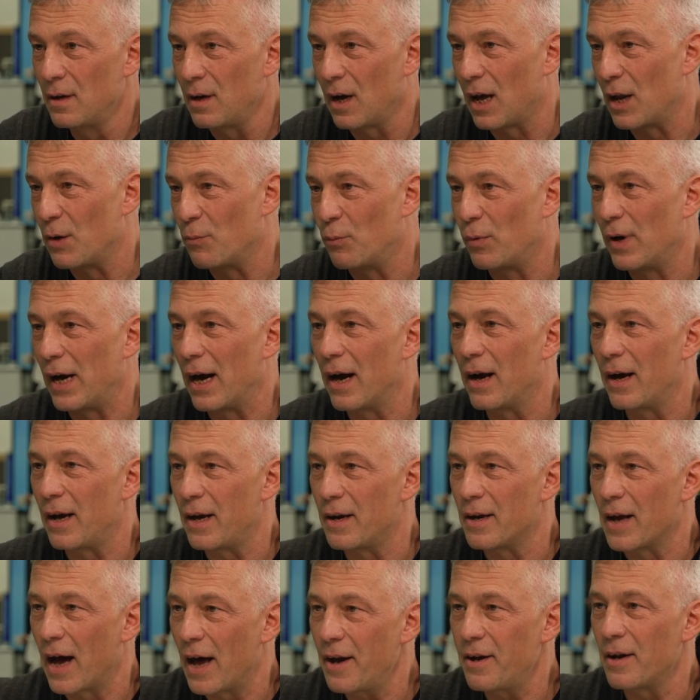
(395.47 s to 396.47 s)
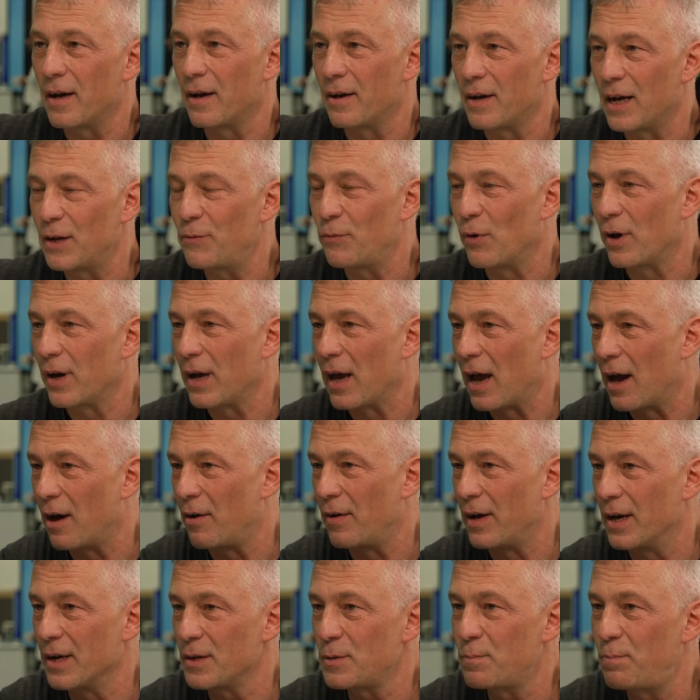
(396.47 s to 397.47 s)
and where in other network
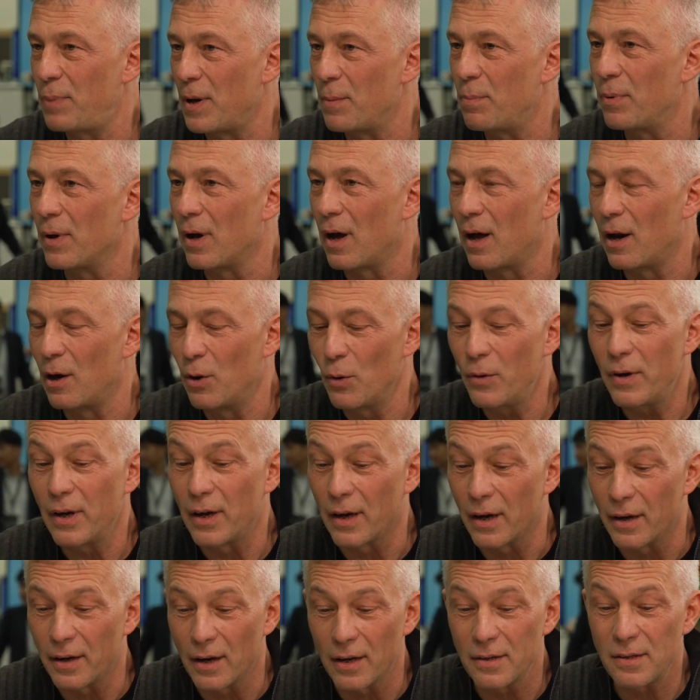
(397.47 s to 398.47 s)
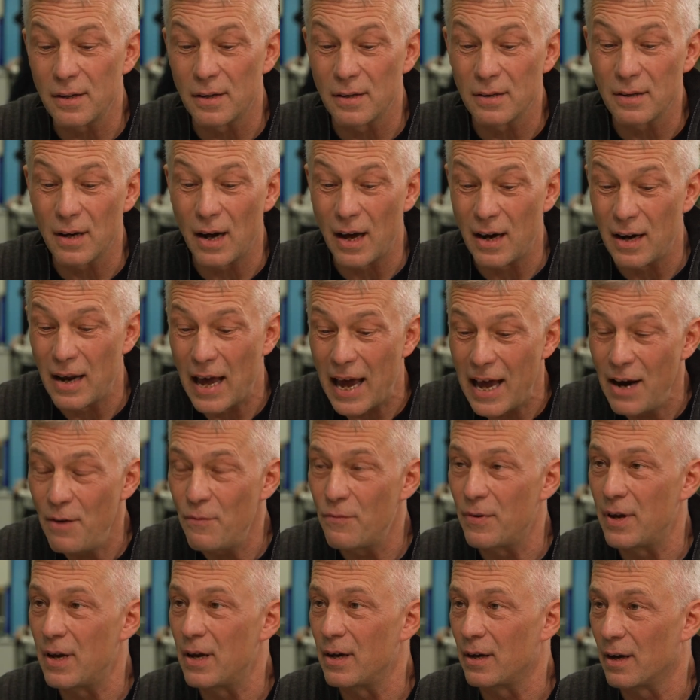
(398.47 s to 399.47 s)
areas, people are looking at us and
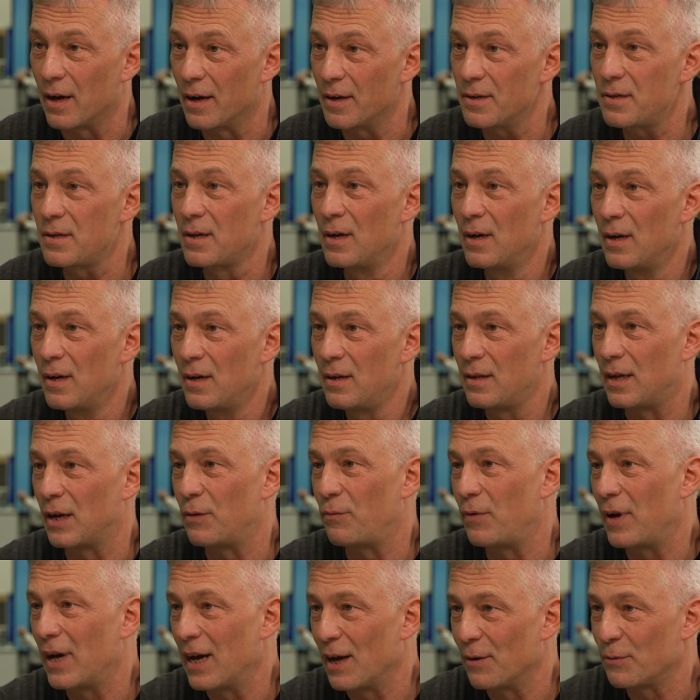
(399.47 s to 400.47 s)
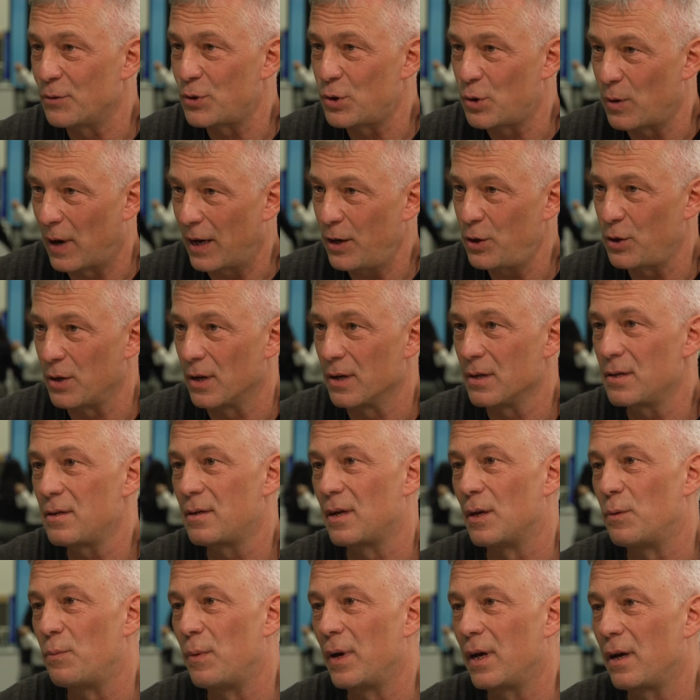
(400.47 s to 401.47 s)
envying us that we have structures
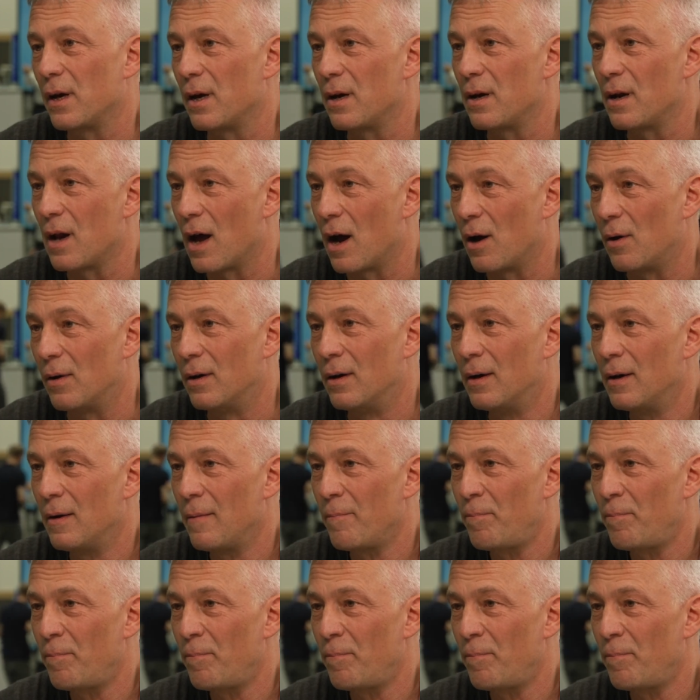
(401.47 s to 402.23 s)
that we can now